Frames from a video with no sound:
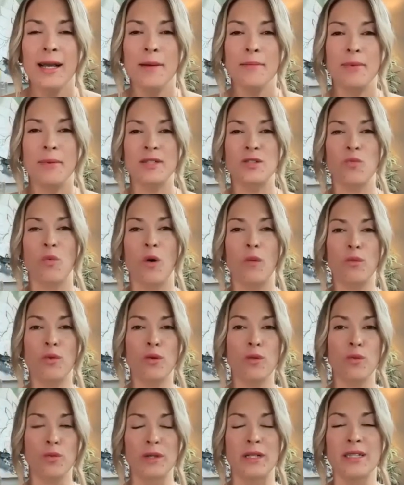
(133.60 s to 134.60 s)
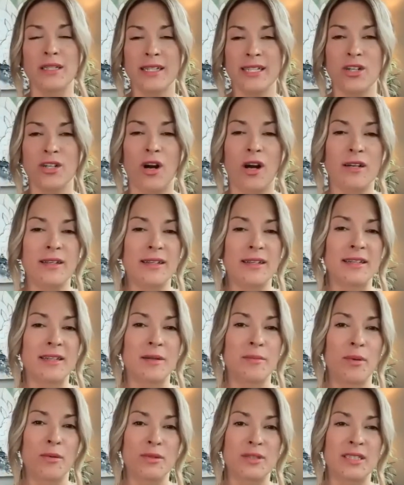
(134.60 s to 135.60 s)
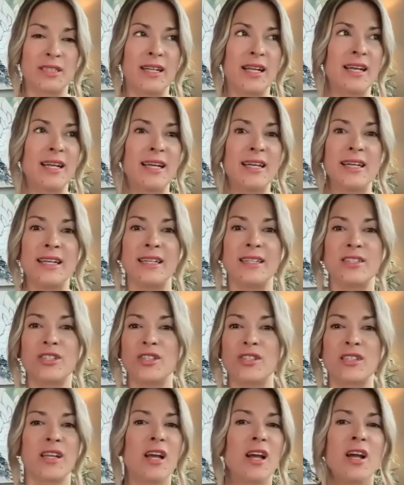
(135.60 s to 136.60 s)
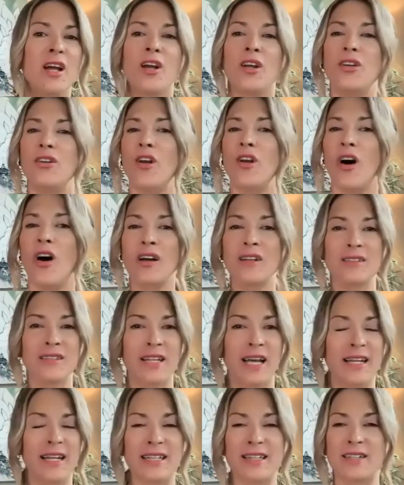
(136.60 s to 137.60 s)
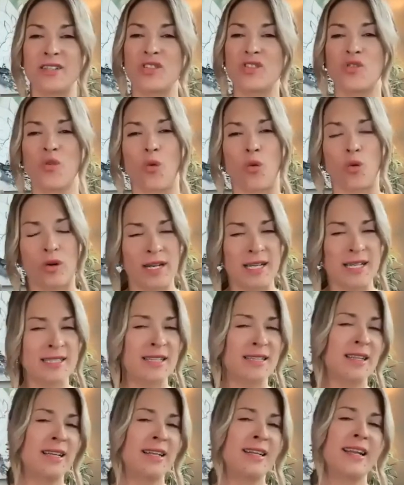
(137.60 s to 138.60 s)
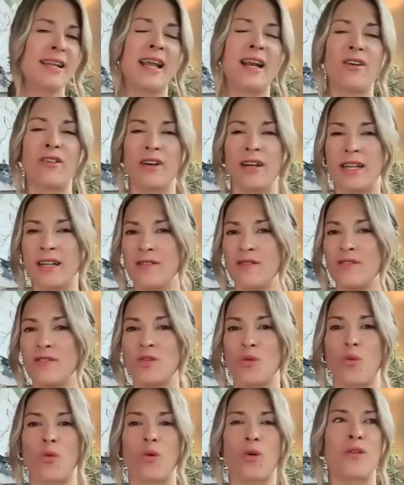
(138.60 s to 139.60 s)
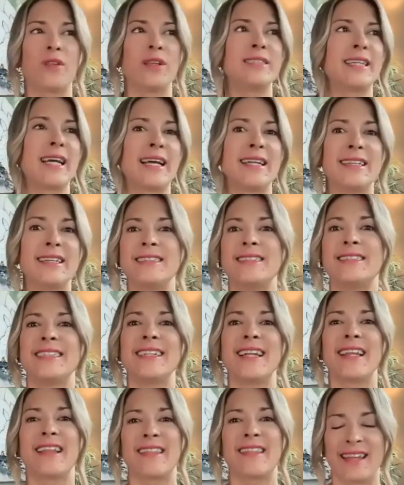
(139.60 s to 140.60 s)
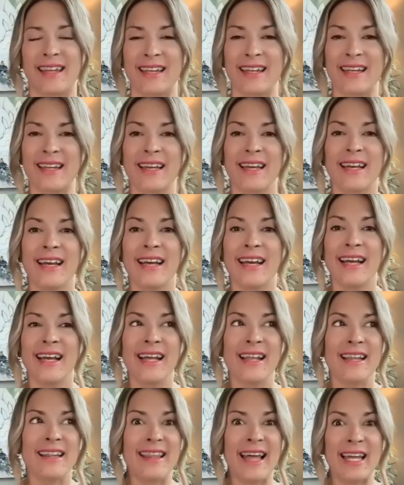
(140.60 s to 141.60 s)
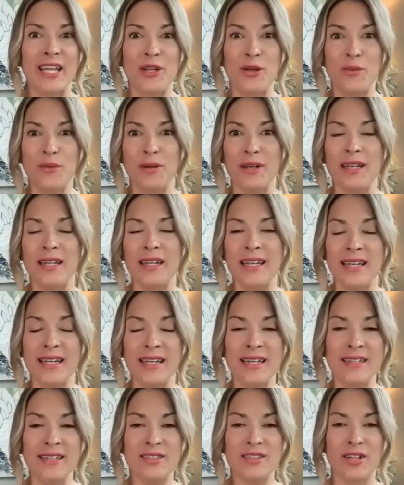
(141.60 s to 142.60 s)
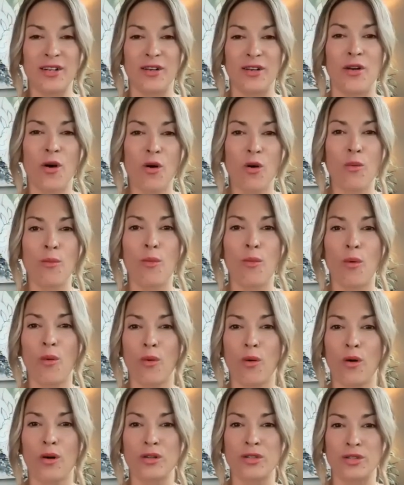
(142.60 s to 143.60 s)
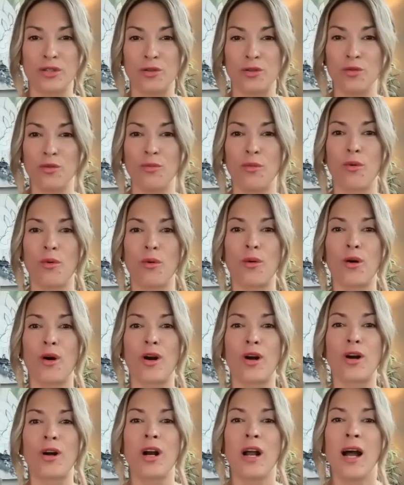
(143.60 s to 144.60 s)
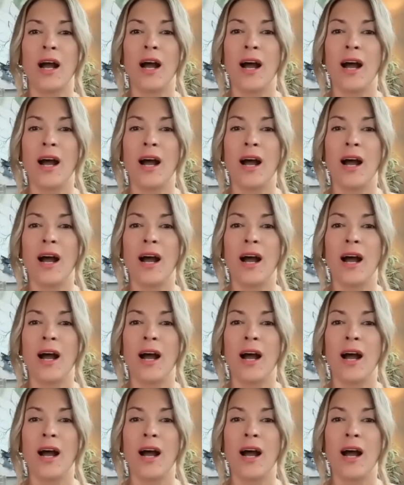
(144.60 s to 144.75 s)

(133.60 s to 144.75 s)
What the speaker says: because what we're really talking about today is just not letting the stories and the narratives or the tendency to think that you need to know more, do more,